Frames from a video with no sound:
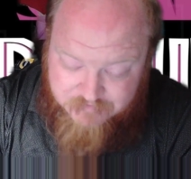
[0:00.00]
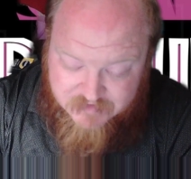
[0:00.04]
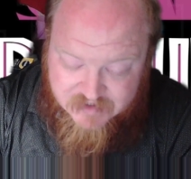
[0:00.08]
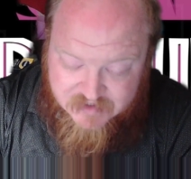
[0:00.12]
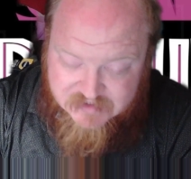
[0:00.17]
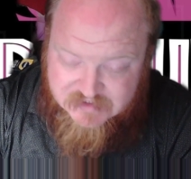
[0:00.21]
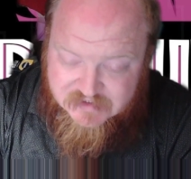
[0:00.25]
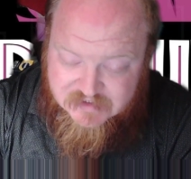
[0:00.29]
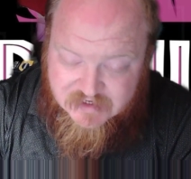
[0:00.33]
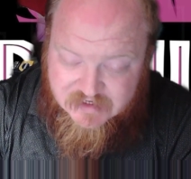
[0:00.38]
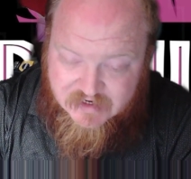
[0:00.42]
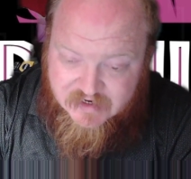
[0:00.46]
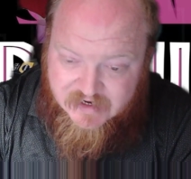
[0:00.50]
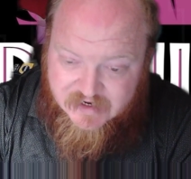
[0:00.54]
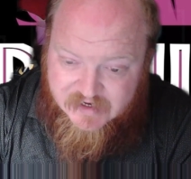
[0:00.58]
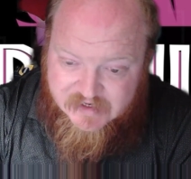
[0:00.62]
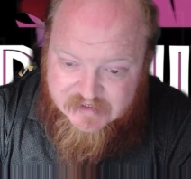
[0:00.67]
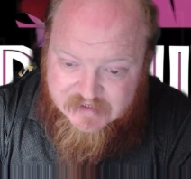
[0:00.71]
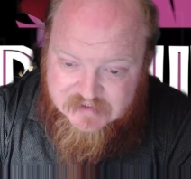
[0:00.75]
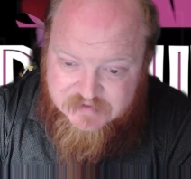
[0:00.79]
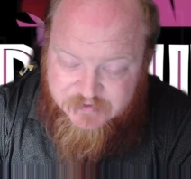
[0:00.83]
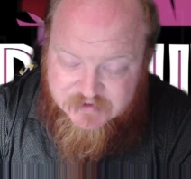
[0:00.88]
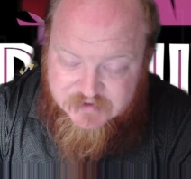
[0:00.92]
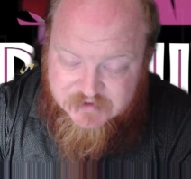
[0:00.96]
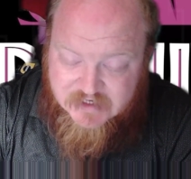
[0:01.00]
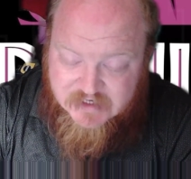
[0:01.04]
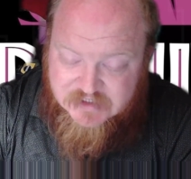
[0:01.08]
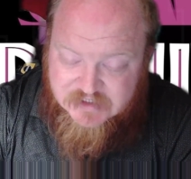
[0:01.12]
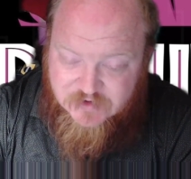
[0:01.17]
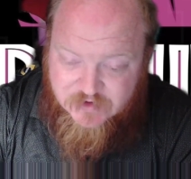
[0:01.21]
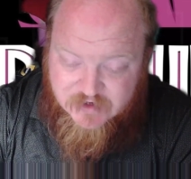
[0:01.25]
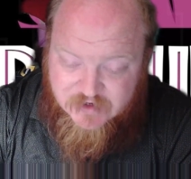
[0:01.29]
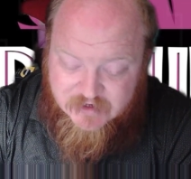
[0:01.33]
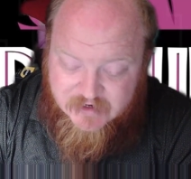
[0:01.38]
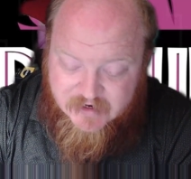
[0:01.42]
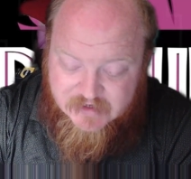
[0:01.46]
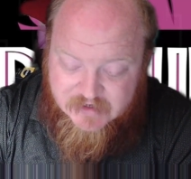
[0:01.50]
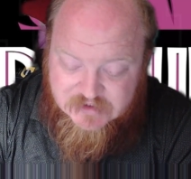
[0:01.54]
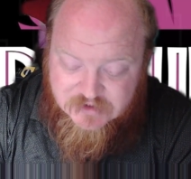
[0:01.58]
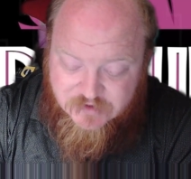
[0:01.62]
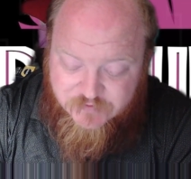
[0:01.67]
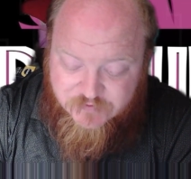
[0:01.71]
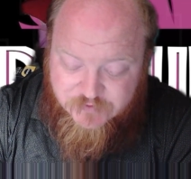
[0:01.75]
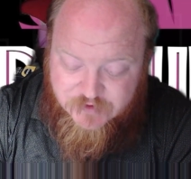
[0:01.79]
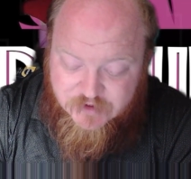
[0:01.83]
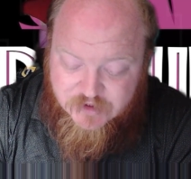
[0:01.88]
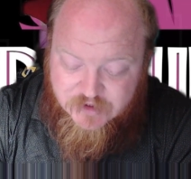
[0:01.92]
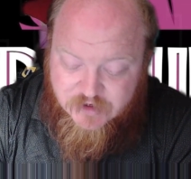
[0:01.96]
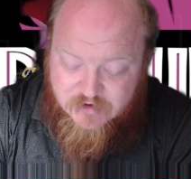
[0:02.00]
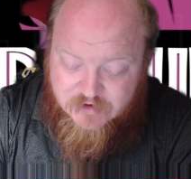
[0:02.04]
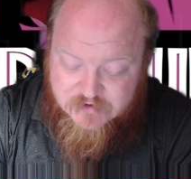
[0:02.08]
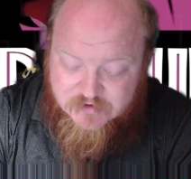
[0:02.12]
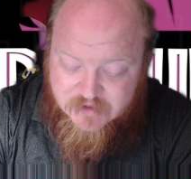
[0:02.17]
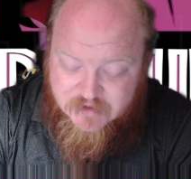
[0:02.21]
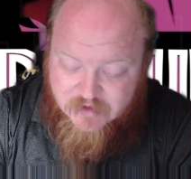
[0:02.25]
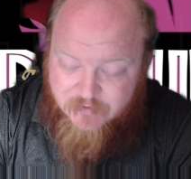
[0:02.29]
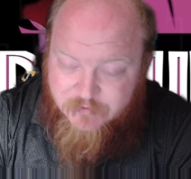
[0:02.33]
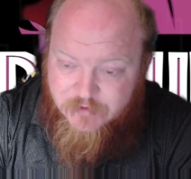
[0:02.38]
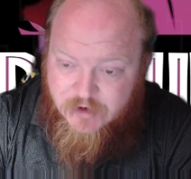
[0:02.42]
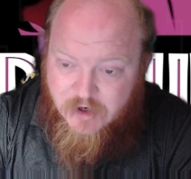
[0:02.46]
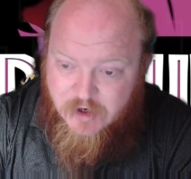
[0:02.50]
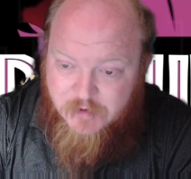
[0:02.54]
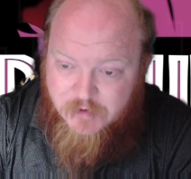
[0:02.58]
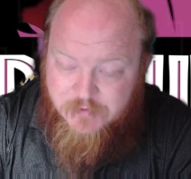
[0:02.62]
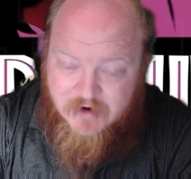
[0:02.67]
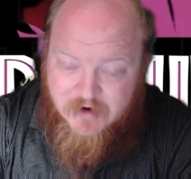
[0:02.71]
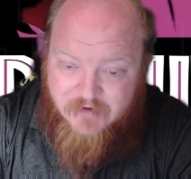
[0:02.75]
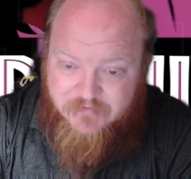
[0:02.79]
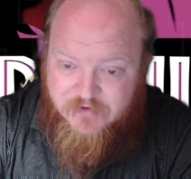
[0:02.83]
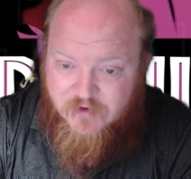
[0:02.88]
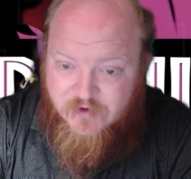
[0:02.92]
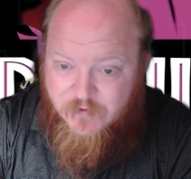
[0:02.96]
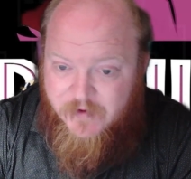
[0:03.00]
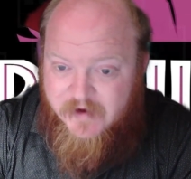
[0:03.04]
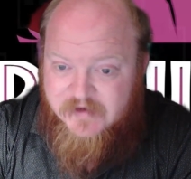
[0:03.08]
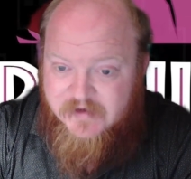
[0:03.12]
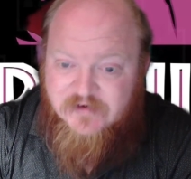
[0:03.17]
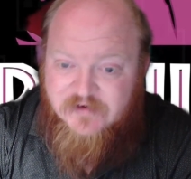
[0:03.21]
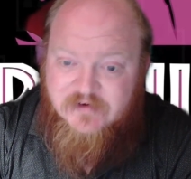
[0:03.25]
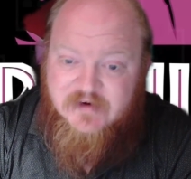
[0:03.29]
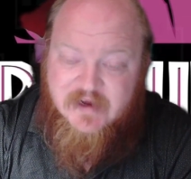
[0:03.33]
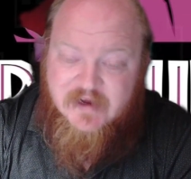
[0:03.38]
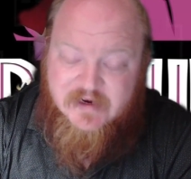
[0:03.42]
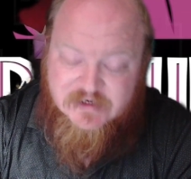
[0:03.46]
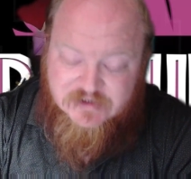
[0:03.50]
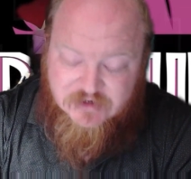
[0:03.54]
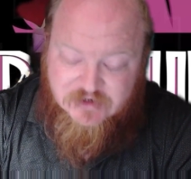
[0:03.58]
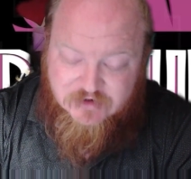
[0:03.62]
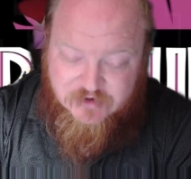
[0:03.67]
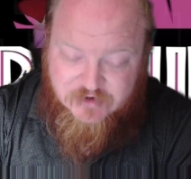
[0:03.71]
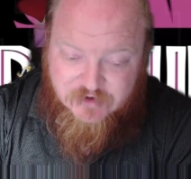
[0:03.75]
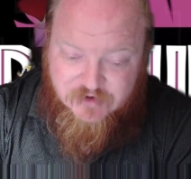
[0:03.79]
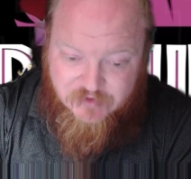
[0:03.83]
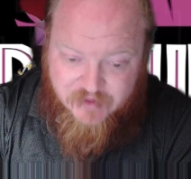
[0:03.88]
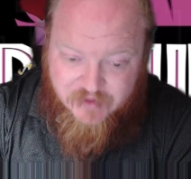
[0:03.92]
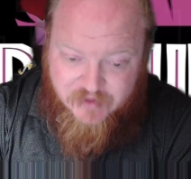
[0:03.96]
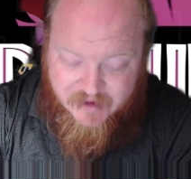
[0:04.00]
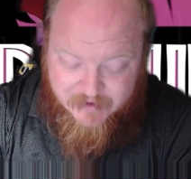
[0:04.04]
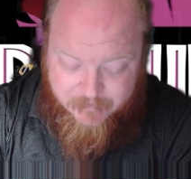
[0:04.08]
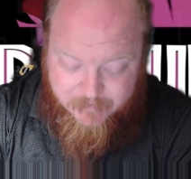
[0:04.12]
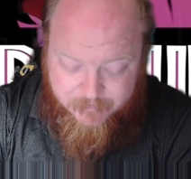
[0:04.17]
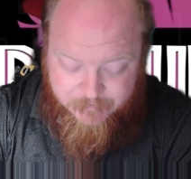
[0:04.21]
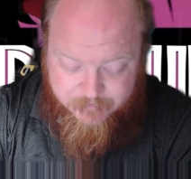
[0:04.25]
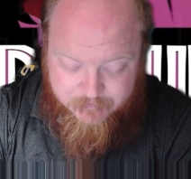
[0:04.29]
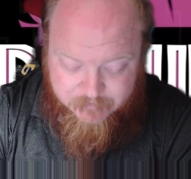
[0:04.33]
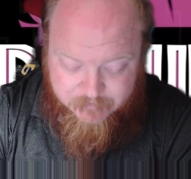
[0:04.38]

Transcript: This is a nice potential get out of jail free card to tell them, nope, you have to wait till next turn to do that.